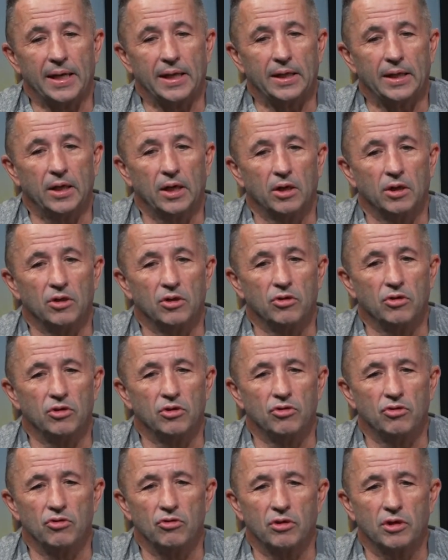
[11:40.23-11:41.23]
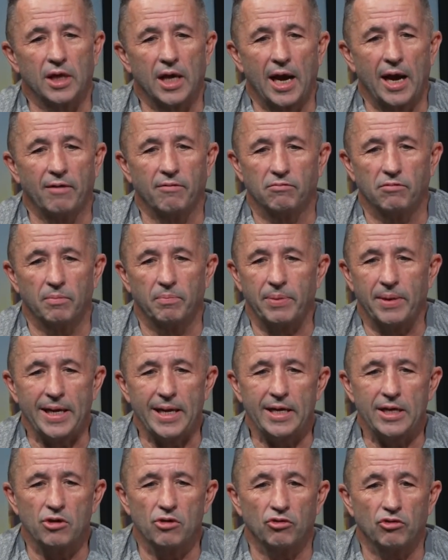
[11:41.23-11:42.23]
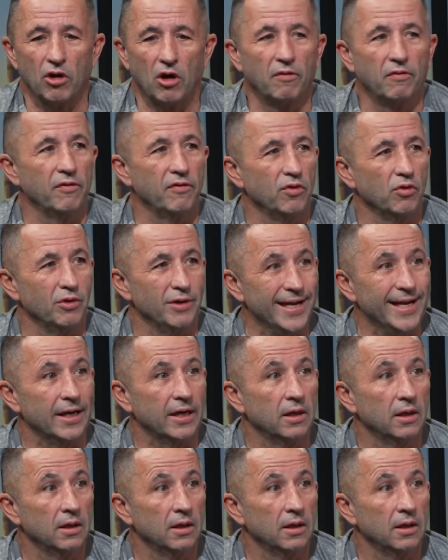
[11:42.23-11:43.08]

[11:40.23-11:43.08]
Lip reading: you can't repair yourself if you're dead.